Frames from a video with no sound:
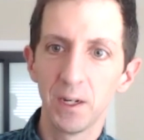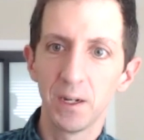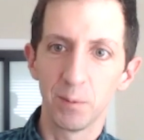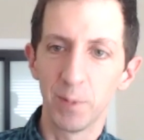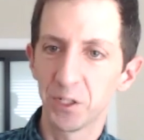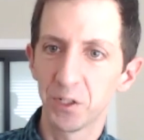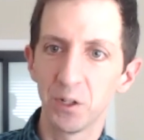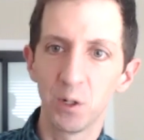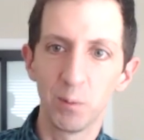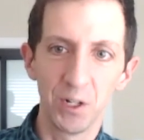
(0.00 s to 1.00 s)
to make sure
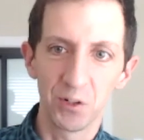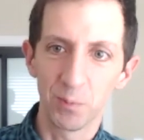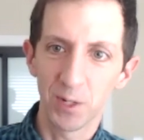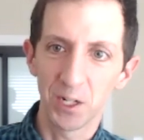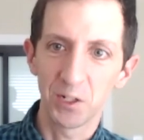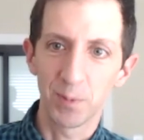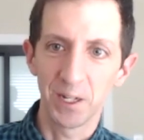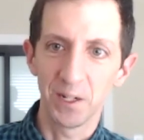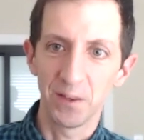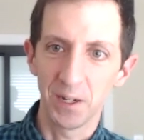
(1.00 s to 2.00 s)
nobody's surprised by
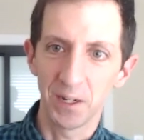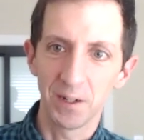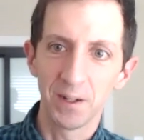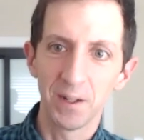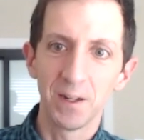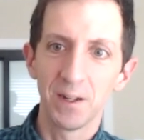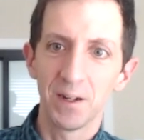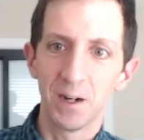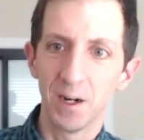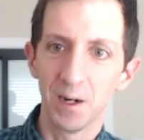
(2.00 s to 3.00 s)
anything.
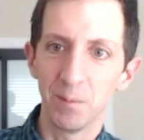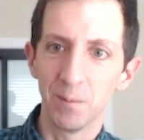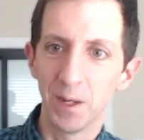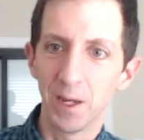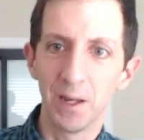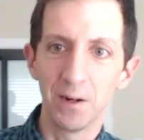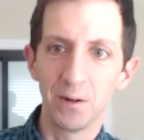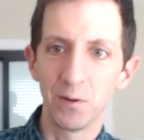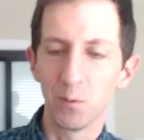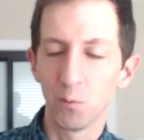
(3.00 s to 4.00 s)
And
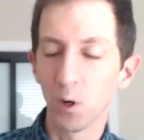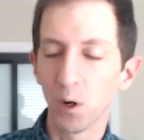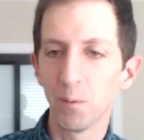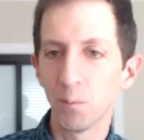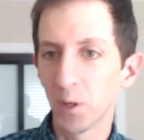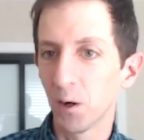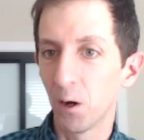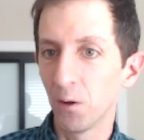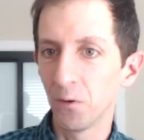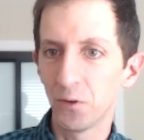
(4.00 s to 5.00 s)
we're
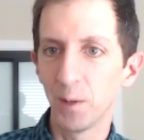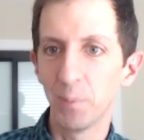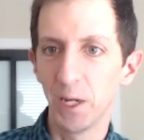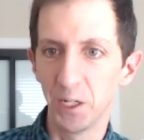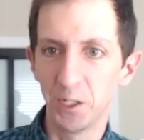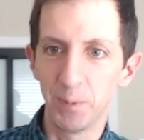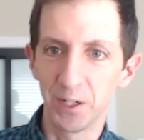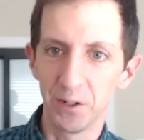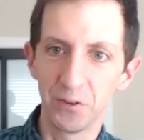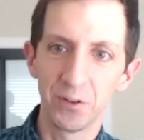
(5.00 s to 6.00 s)
all on the same page,
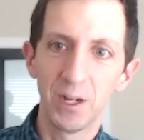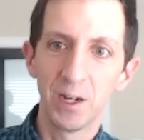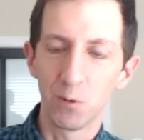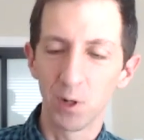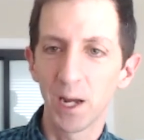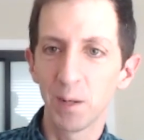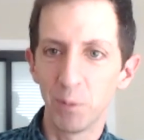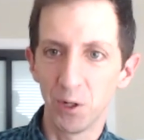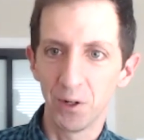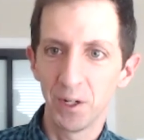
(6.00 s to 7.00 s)
because
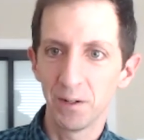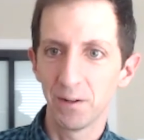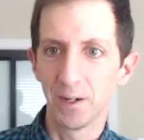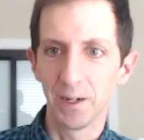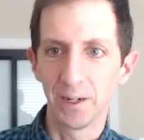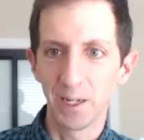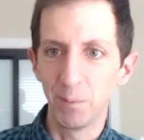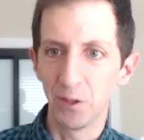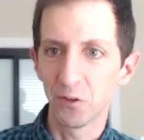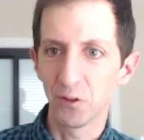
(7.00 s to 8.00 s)
reliability,
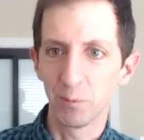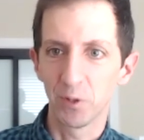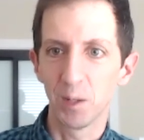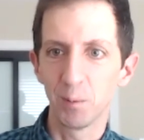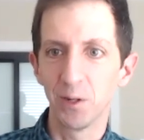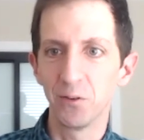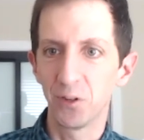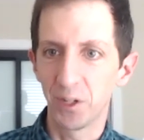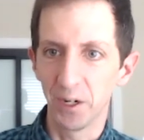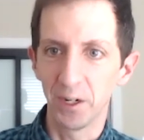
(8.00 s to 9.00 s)
keeping the systems up, and
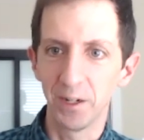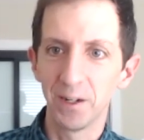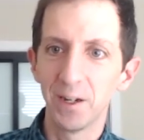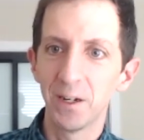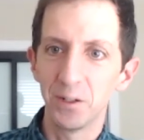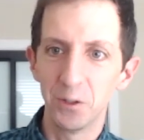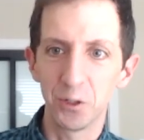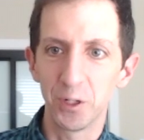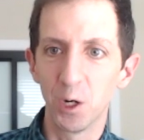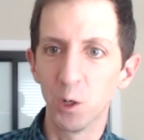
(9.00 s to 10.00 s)
security
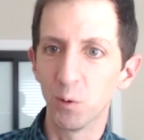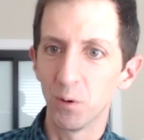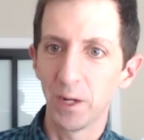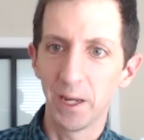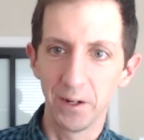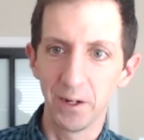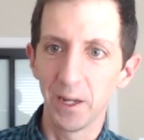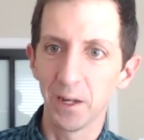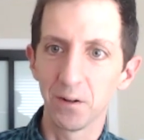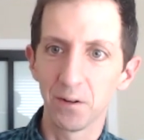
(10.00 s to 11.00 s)
usually go hand in
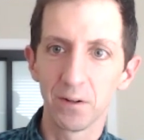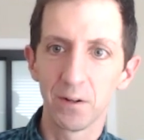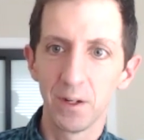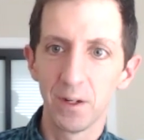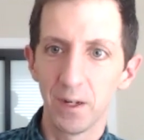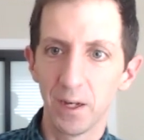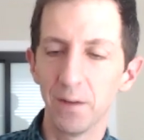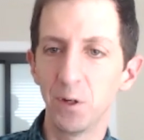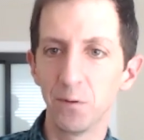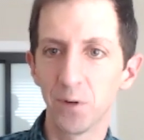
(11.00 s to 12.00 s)
hand. And
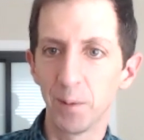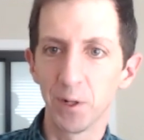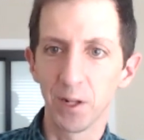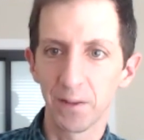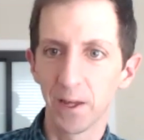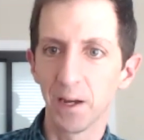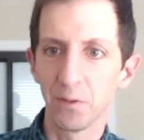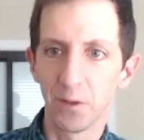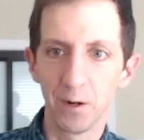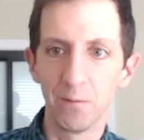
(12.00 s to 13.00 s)
if you frame it like that,
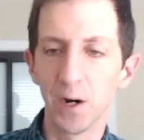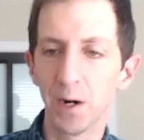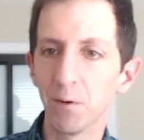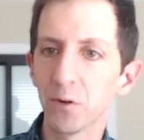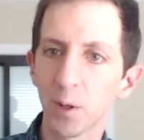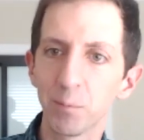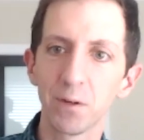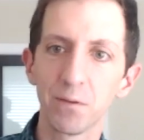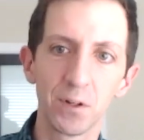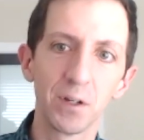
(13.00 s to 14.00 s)
they're very receptive
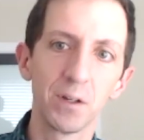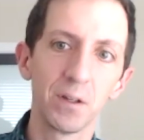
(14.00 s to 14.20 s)
to